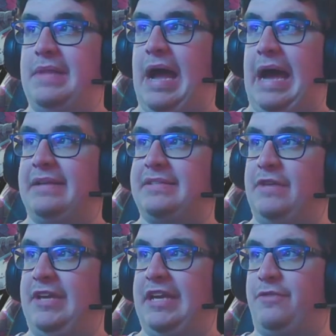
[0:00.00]
I'd say
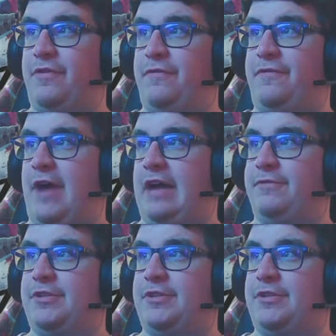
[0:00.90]
if you get it for $5 or